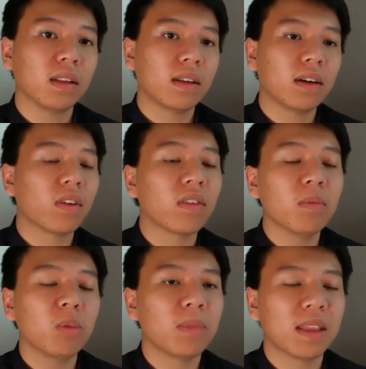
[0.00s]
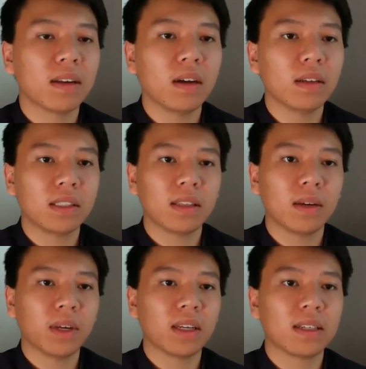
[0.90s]
there's a simple methodology
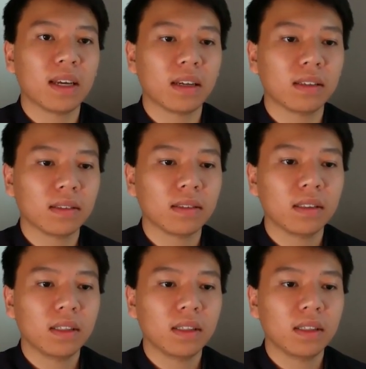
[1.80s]
that we can take.